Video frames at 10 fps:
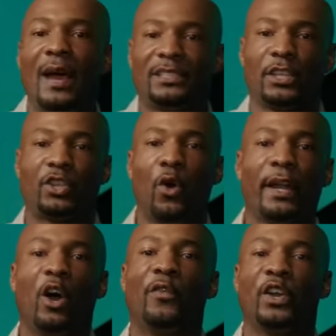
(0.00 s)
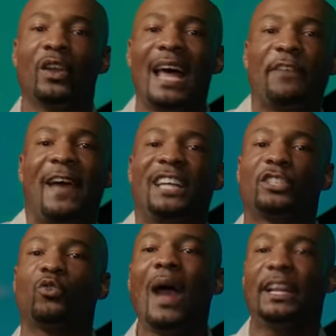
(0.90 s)
has authority over your life has
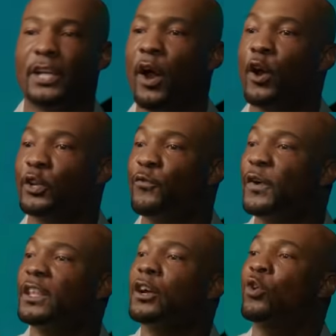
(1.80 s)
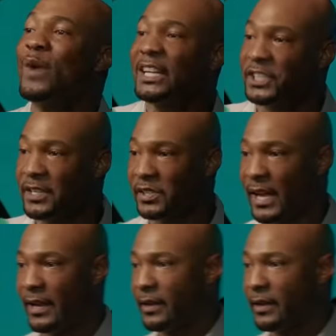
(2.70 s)
the right to hurt you for the correction's sake.